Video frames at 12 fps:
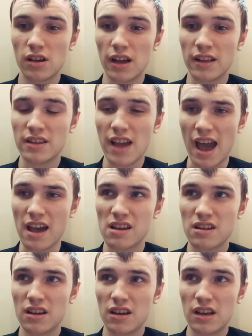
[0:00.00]
And yeah,
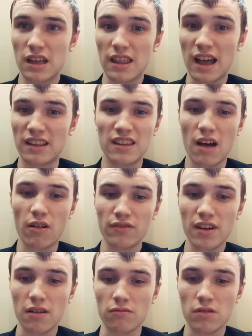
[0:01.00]
that's how I
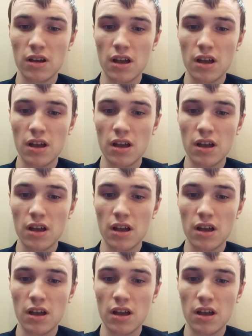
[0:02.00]
feel.